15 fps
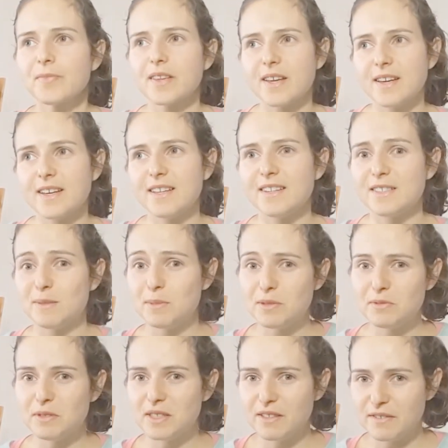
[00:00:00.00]
and it's been
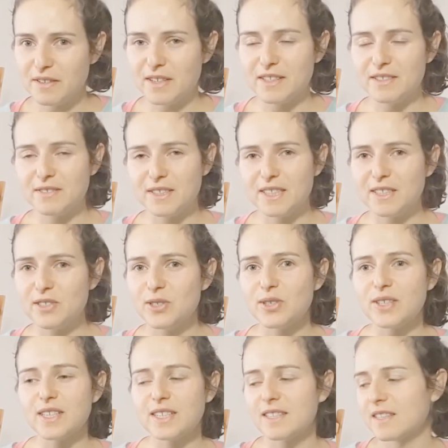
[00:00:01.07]
really fun. I really enjoyed
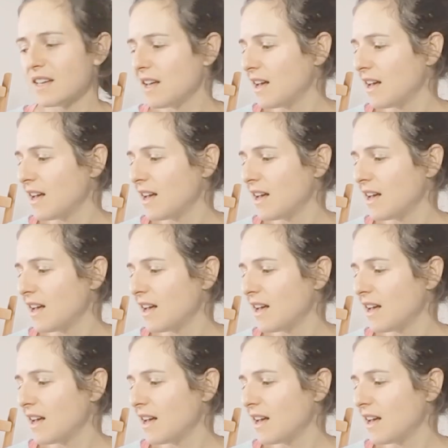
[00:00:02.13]
it.